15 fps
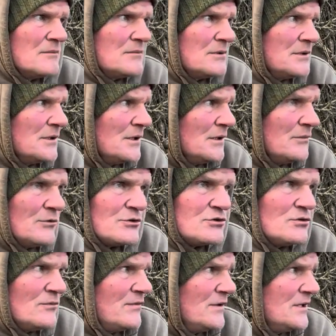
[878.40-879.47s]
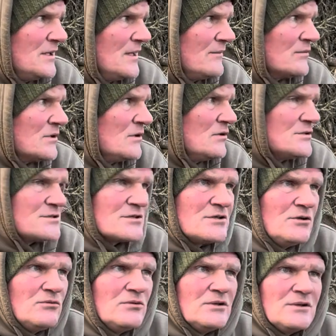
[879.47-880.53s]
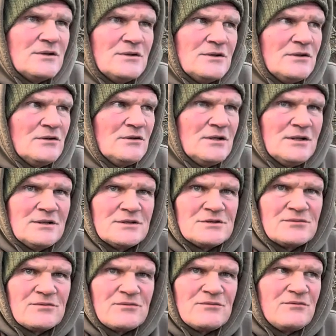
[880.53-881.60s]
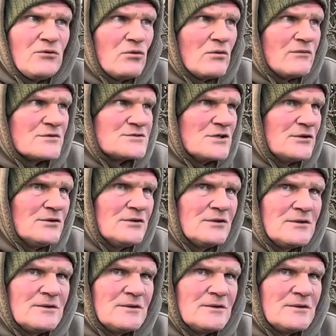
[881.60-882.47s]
But yeah, I'm not sure if any of the other guys are caught in the night. There's 4 of us on.